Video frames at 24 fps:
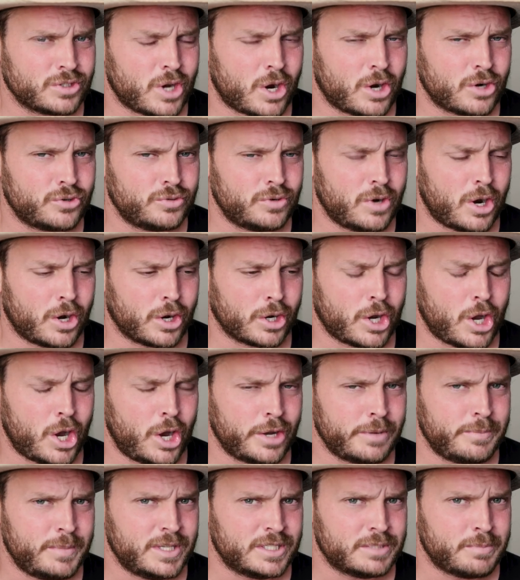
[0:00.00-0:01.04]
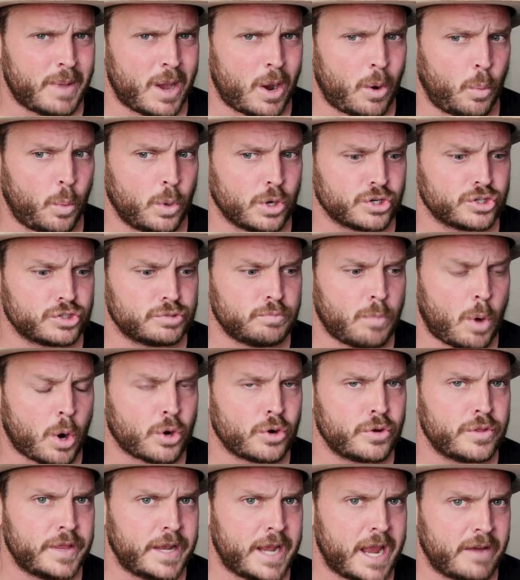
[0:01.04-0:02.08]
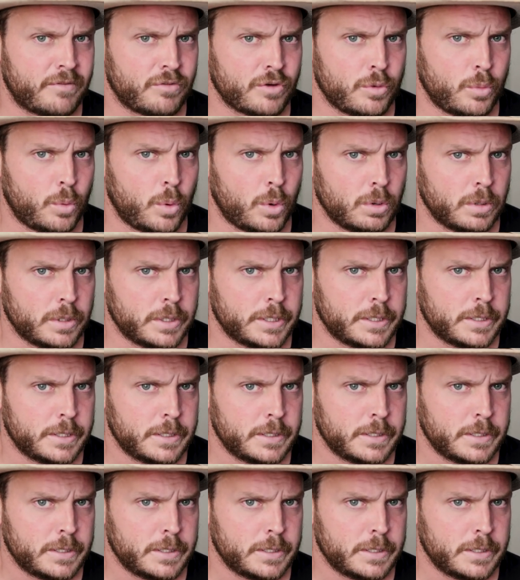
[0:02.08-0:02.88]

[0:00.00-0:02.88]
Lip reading: Our economy is about we're smarter than everyone.